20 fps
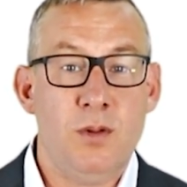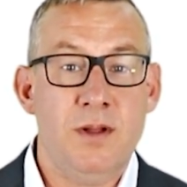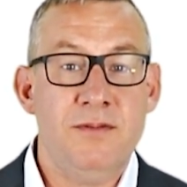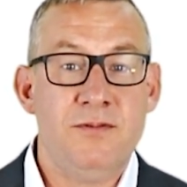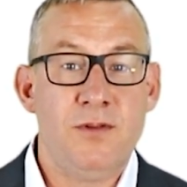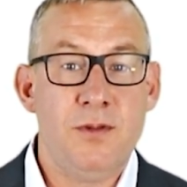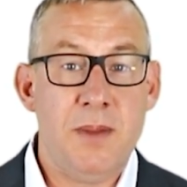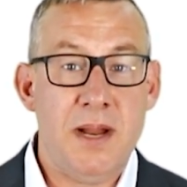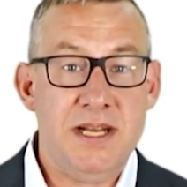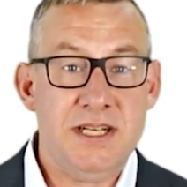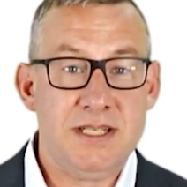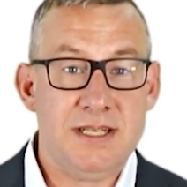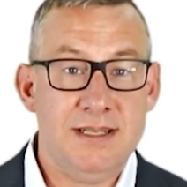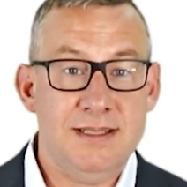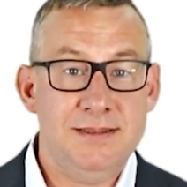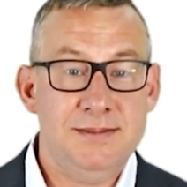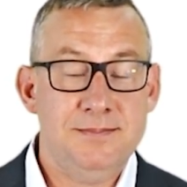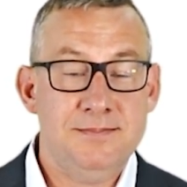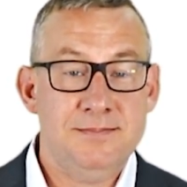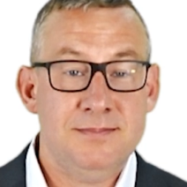
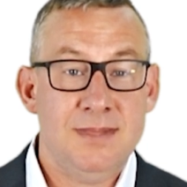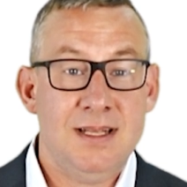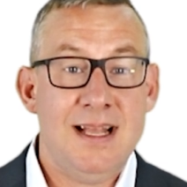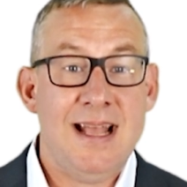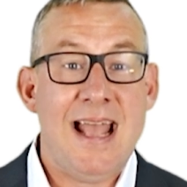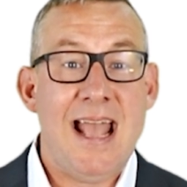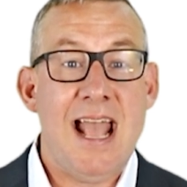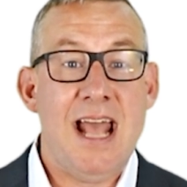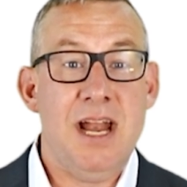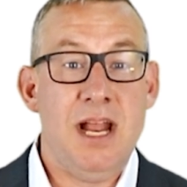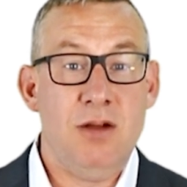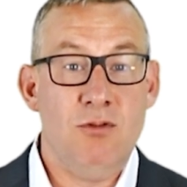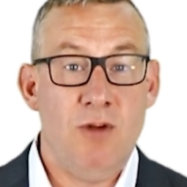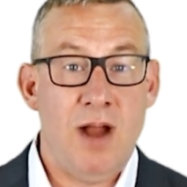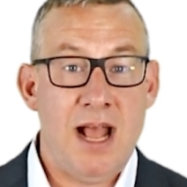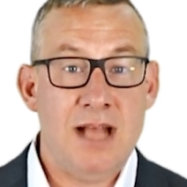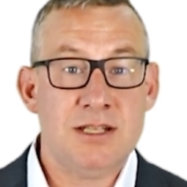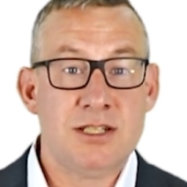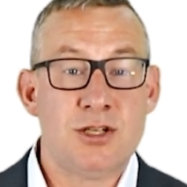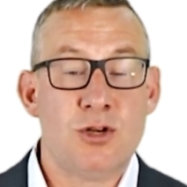information in a
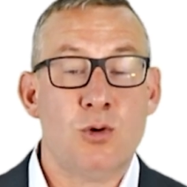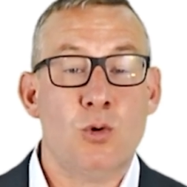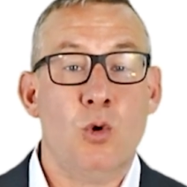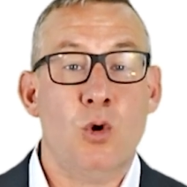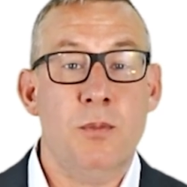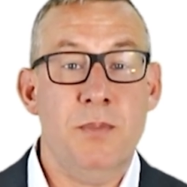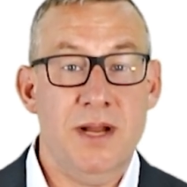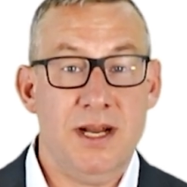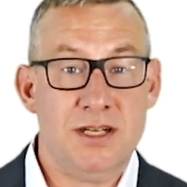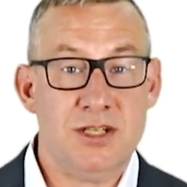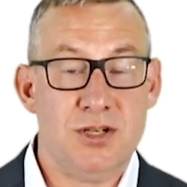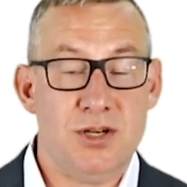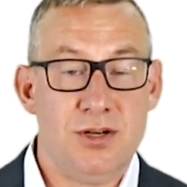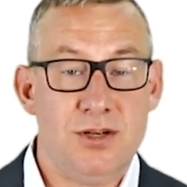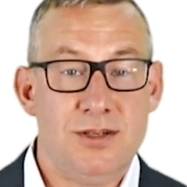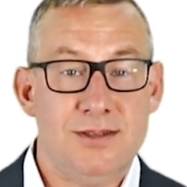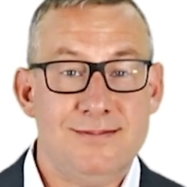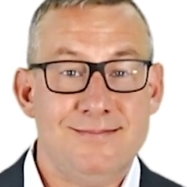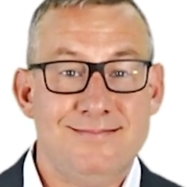raster or picture.